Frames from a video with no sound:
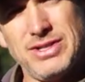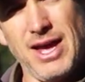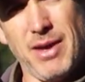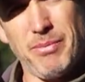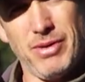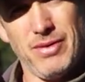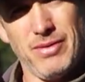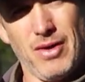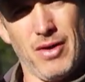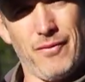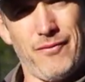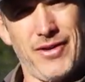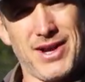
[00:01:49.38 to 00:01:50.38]
tip
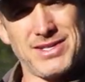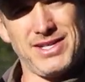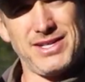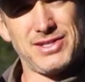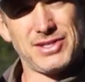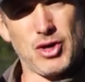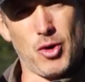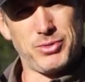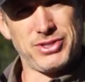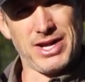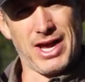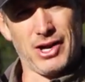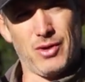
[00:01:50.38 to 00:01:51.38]
on fixing scope
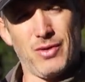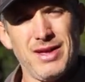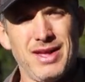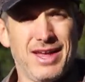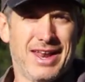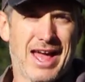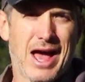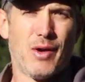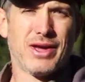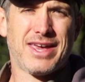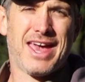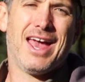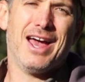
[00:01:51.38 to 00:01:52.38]
shadow and how
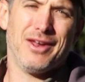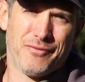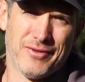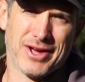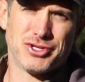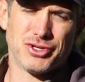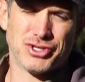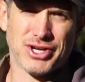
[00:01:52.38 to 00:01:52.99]
it can affect your